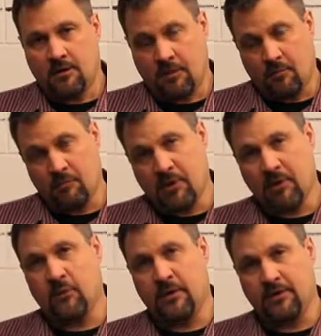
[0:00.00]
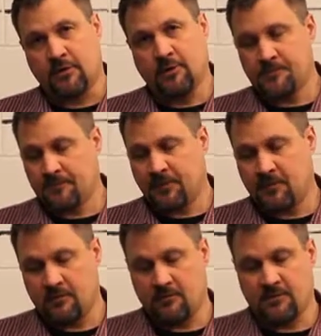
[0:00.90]
On a MIG welder,
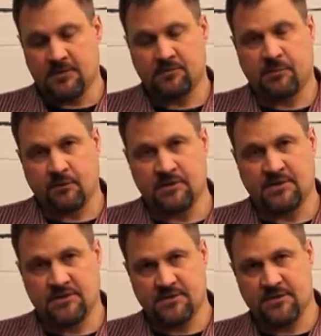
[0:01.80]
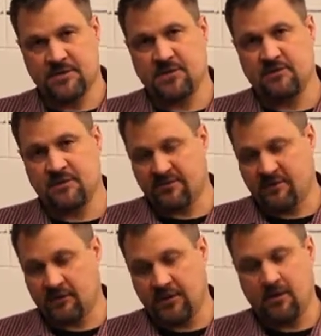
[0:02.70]
this process is achieved
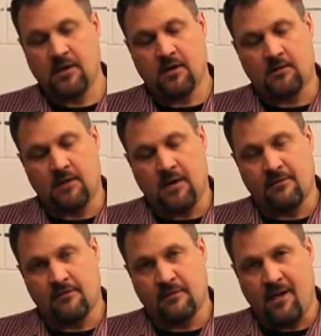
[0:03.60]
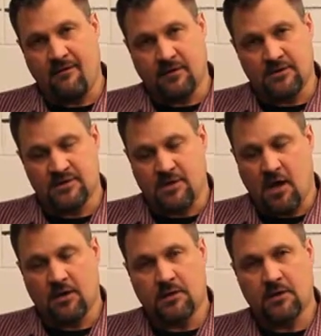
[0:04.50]
differently. Rather than having a
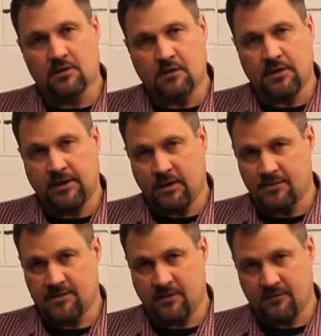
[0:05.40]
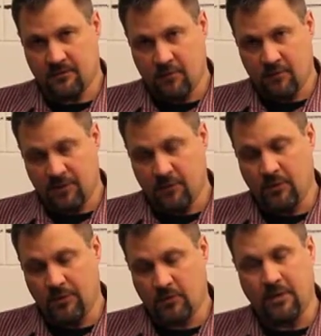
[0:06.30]
solid on the outside of the MIG
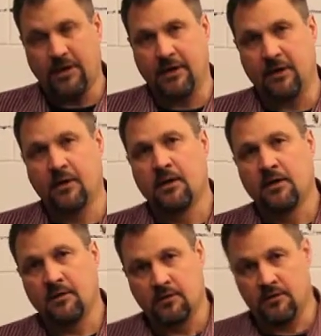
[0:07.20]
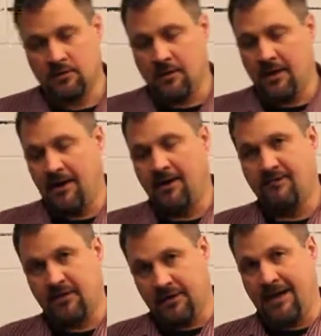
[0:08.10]
welder wire, you have
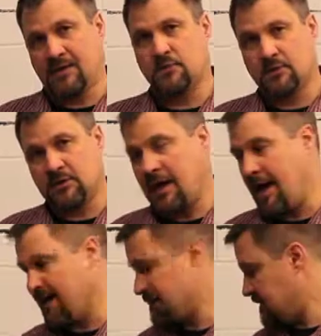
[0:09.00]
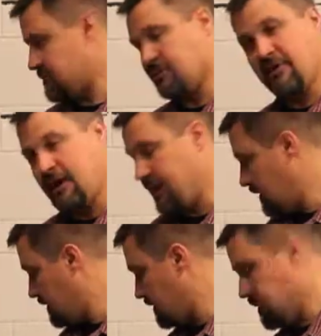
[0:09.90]
an actual gas that's provided
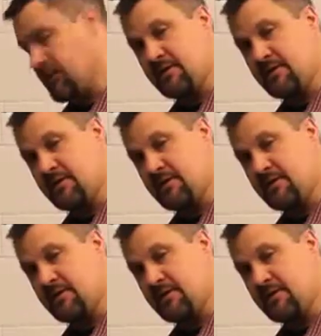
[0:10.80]
in